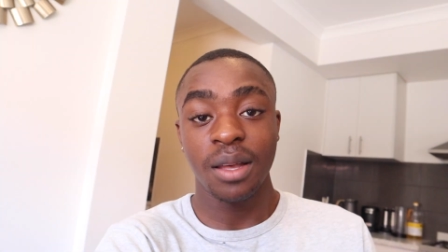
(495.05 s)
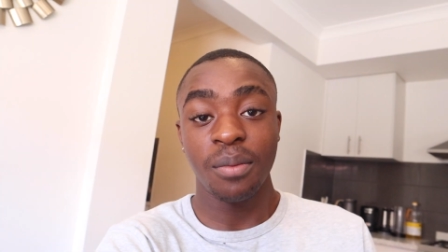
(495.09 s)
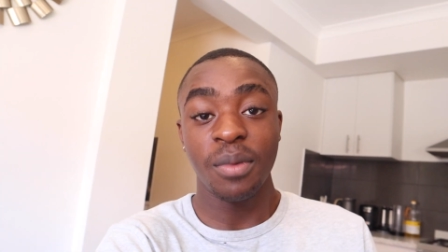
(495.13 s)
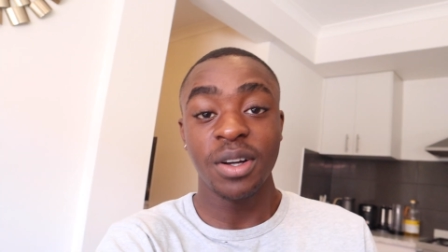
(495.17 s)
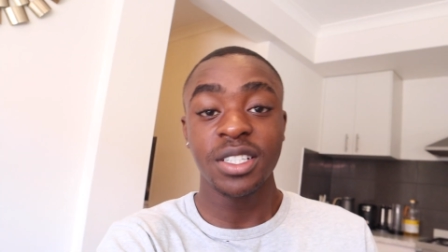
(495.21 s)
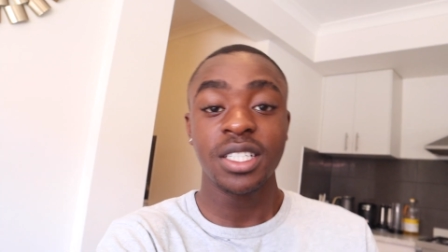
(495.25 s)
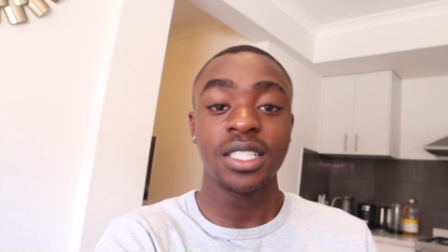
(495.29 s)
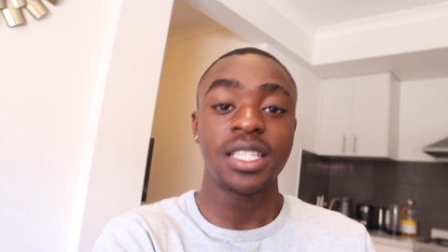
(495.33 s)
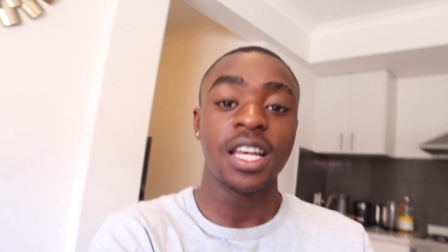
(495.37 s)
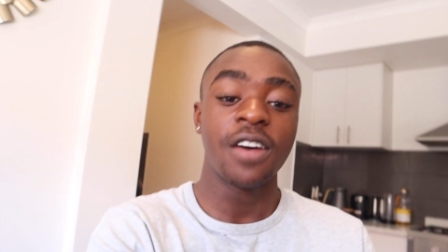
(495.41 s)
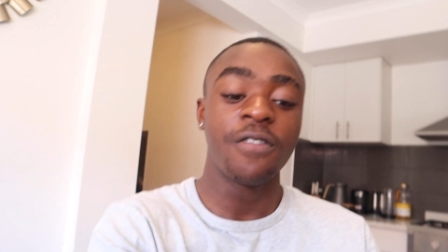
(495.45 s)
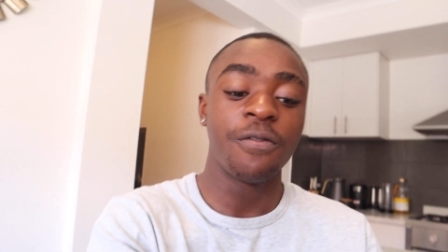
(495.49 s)
I
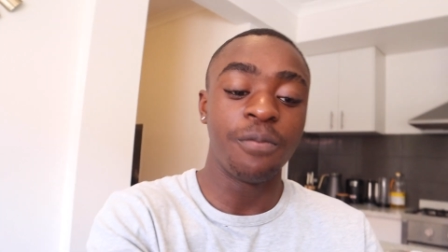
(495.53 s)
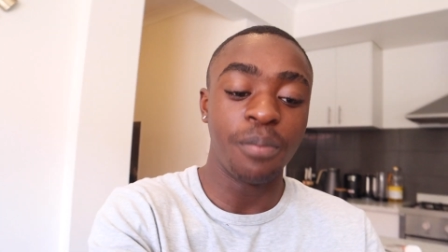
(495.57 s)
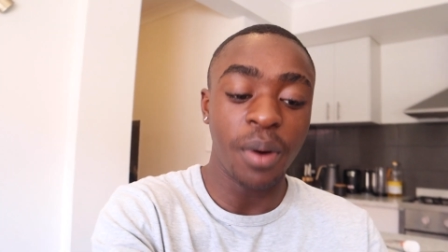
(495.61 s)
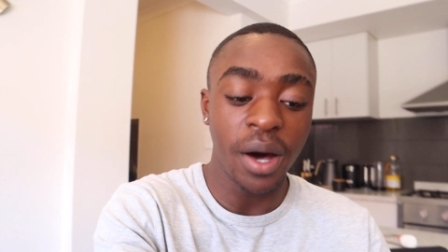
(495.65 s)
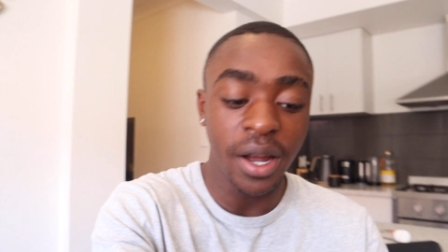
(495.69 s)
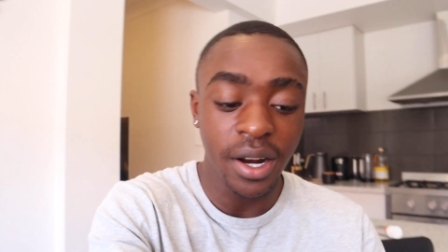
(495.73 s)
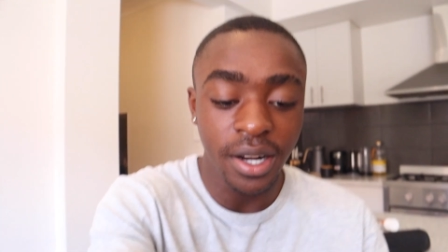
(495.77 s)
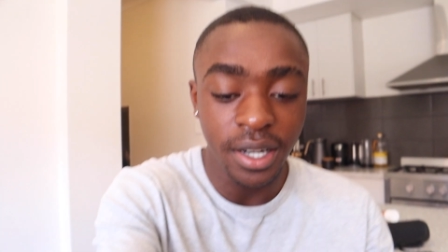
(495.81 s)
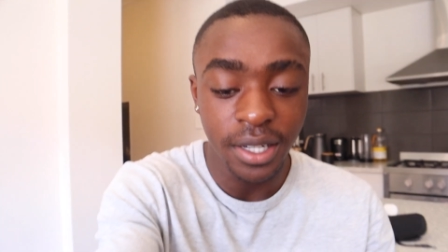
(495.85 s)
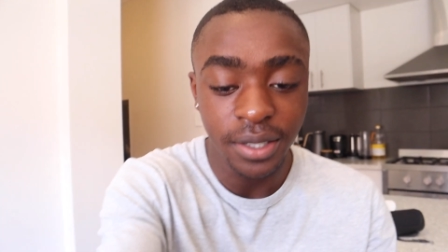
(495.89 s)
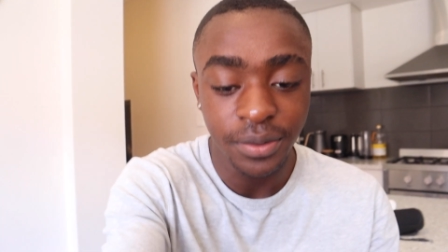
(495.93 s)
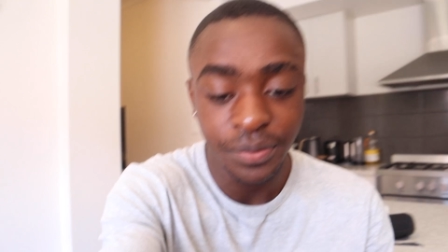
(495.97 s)
might just have
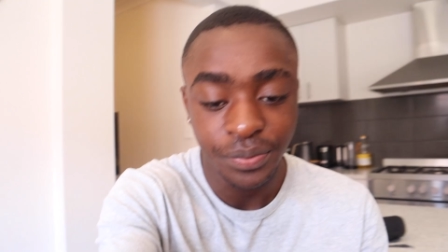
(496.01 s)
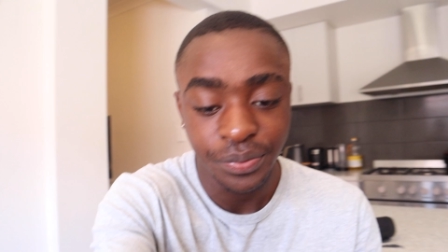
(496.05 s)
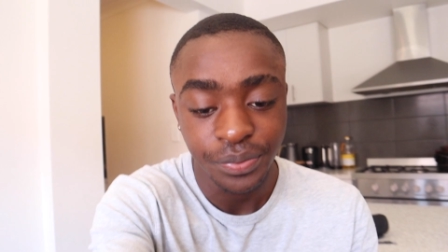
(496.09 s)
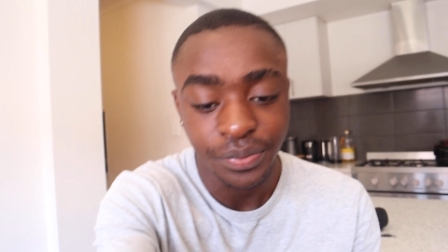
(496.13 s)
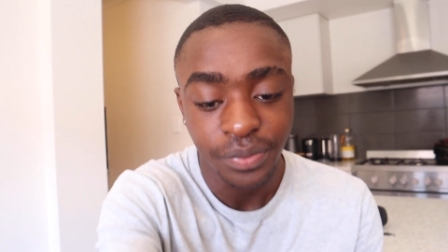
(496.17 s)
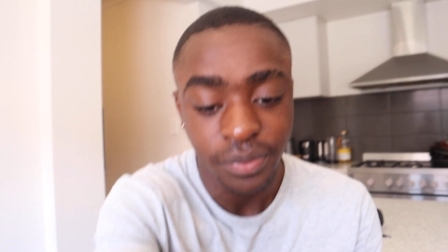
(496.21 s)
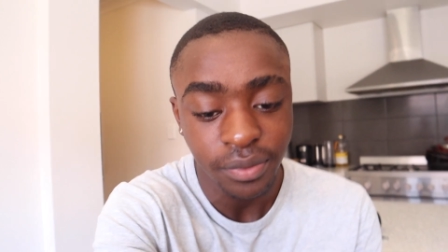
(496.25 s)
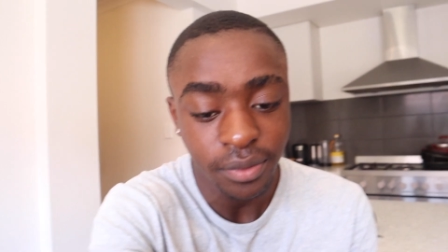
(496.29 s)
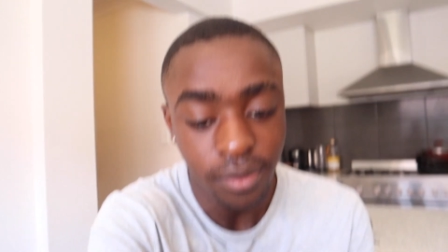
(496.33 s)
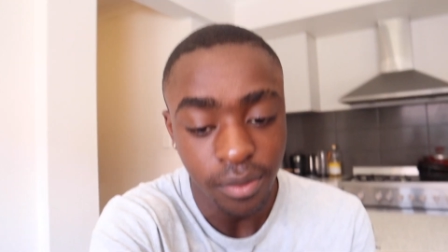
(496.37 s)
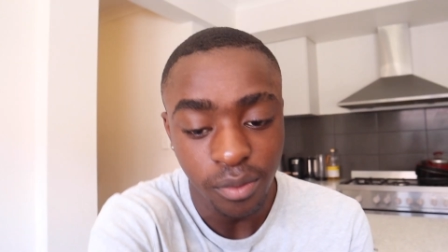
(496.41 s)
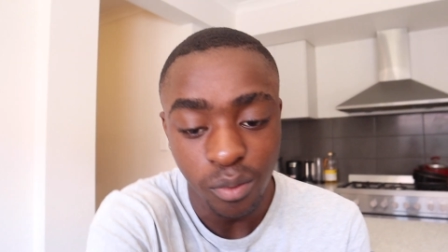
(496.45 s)
butter
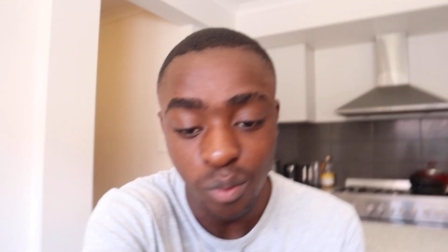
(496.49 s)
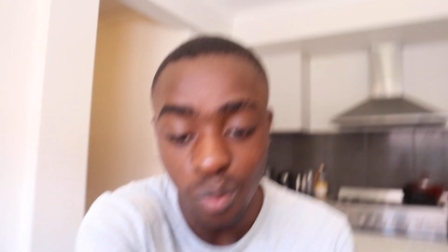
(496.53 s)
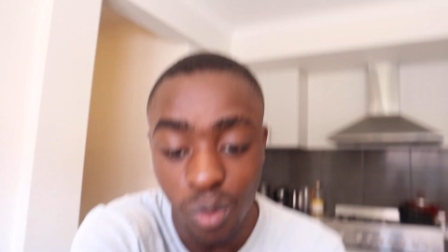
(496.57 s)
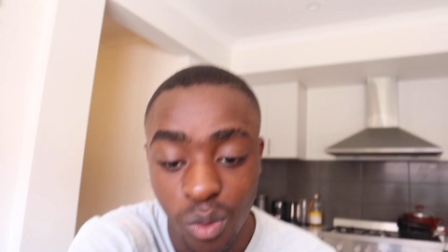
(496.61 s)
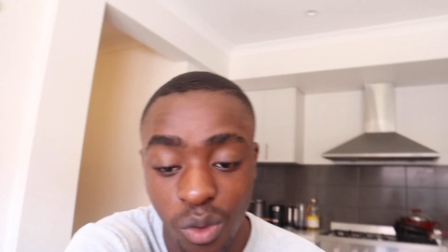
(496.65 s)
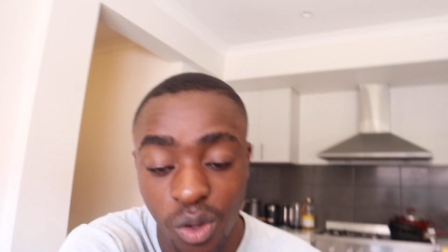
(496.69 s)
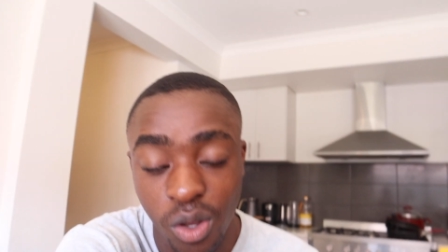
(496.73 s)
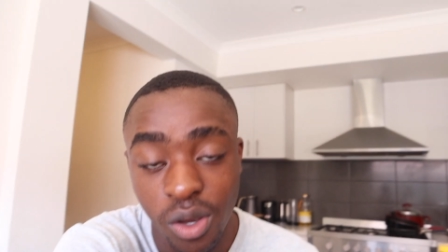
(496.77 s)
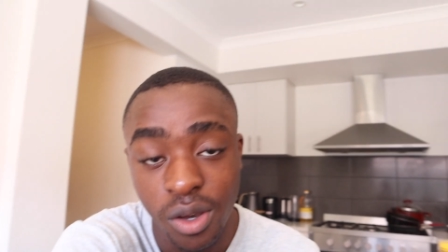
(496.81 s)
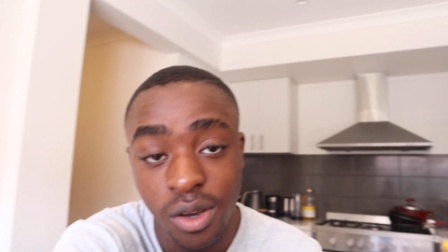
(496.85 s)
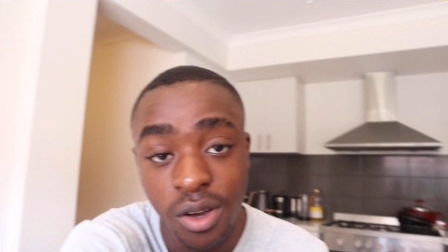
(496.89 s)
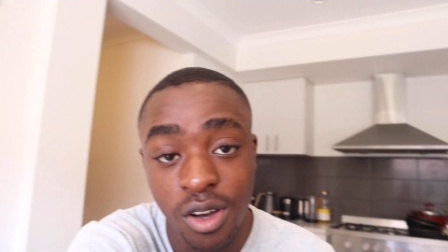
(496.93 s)

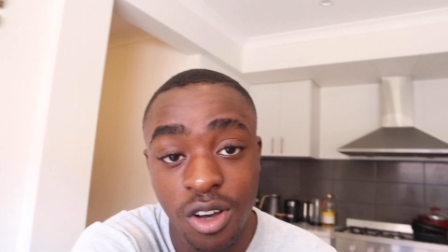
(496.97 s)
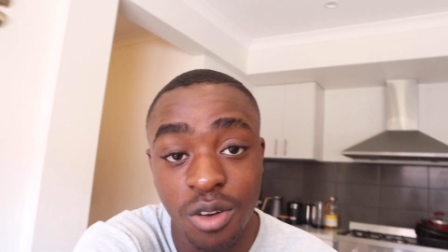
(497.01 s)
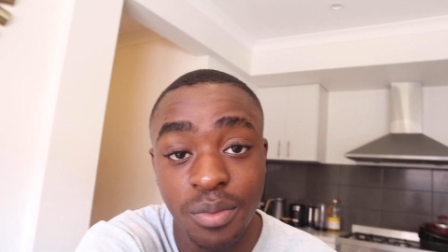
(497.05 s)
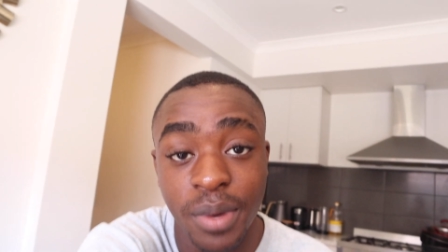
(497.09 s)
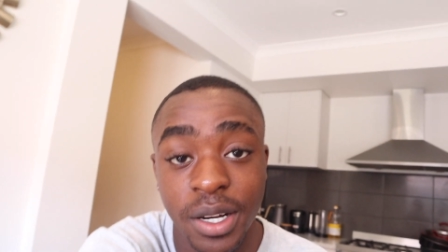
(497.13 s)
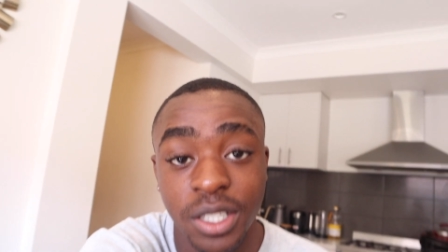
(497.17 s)
on